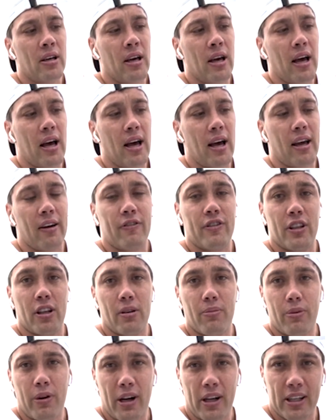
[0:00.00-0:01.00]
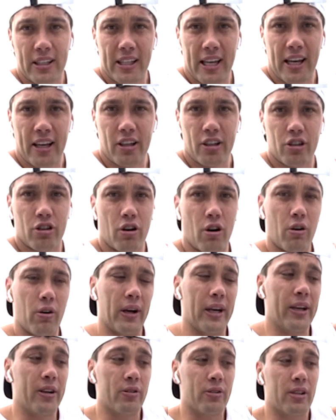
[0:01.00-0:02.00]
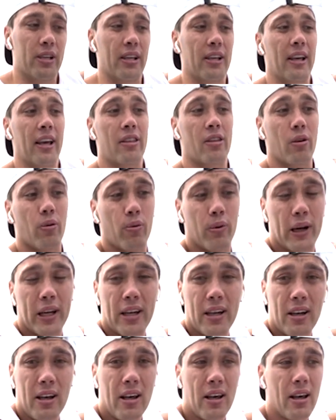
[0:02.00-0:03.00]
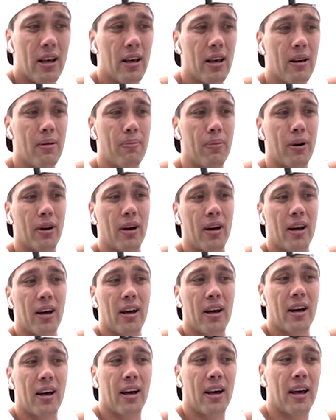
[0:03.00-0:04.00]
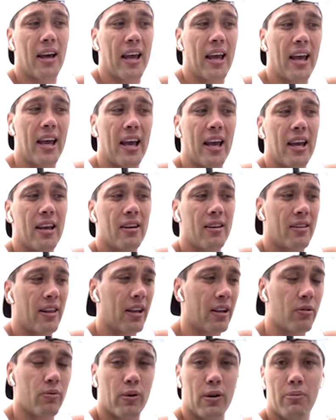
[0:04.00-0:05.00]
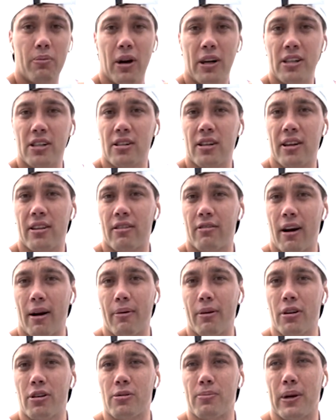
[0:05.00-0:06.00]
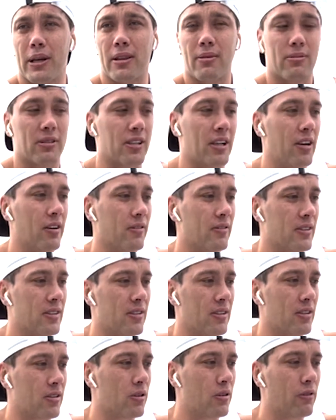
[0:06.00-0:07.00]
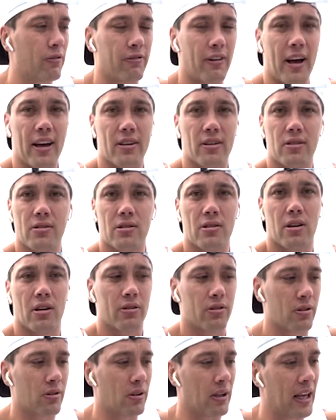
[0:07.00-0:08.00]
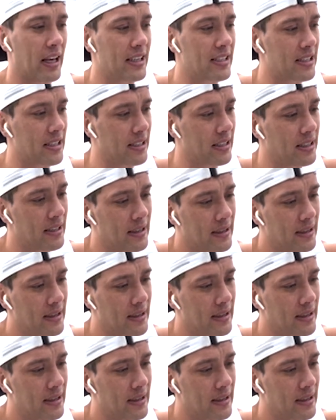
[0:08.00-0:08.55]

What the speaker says: If Dylan Brown can take control, Eels can get the win. And they can win by just letting the Rabbitohs beat themselves. They're too fat, too slow, too lazy.